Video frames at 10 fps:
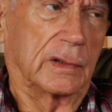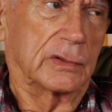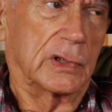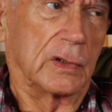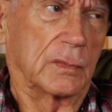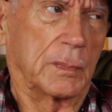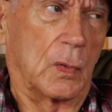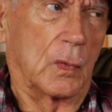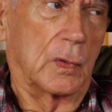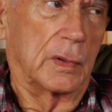She was
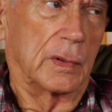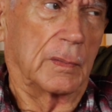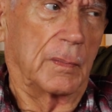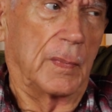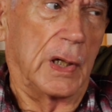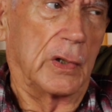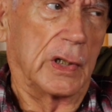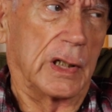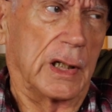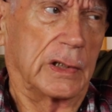born,
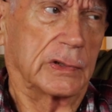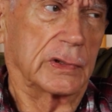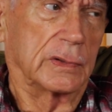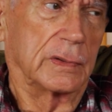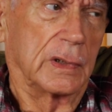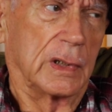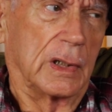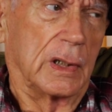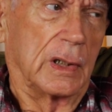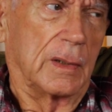Mary Nation
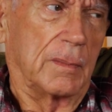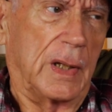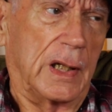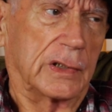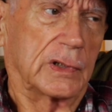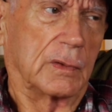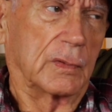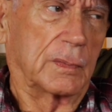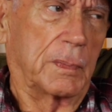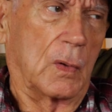Massey
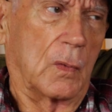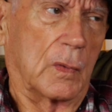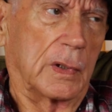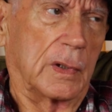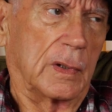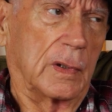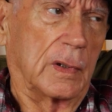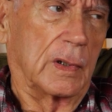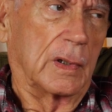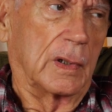was born
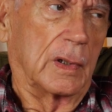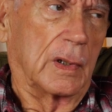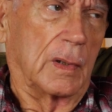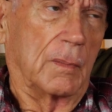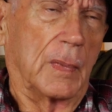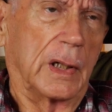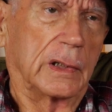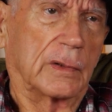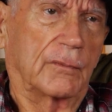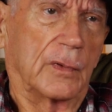May
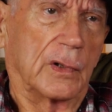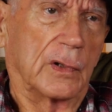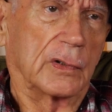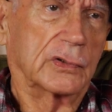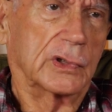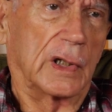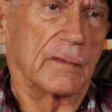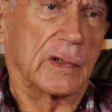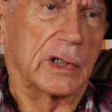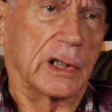the 1st,
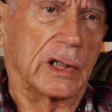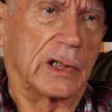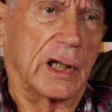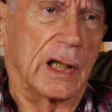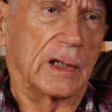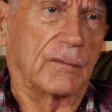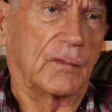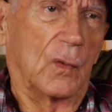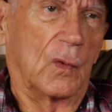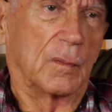
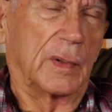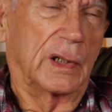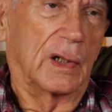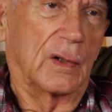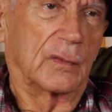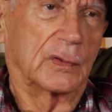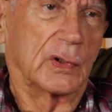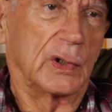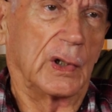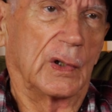1794, because
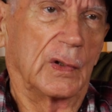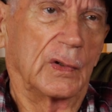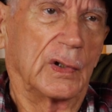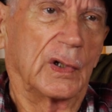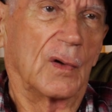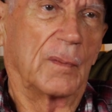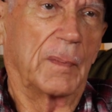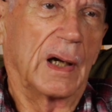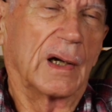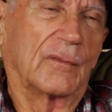the year you go
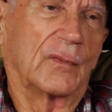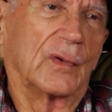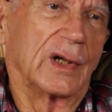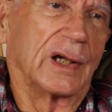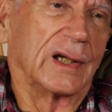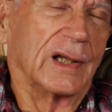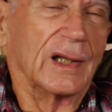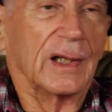barefooted